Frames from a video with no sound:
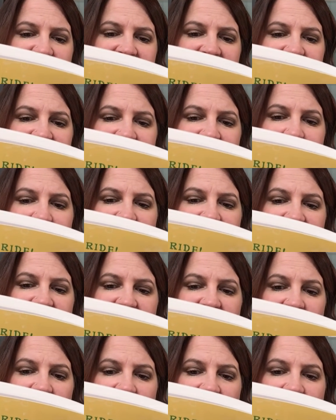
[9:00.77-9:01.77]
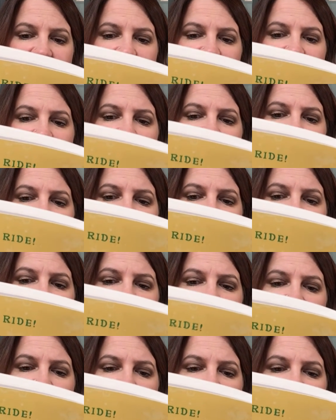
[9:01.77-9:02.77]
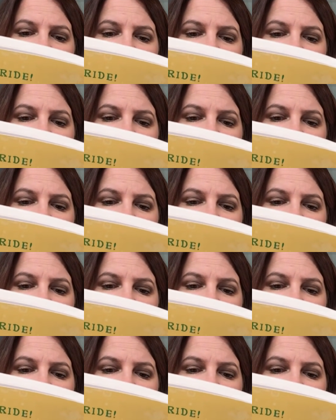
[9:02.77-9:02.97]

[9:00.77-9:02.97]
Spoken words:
because some mice are, or that all mice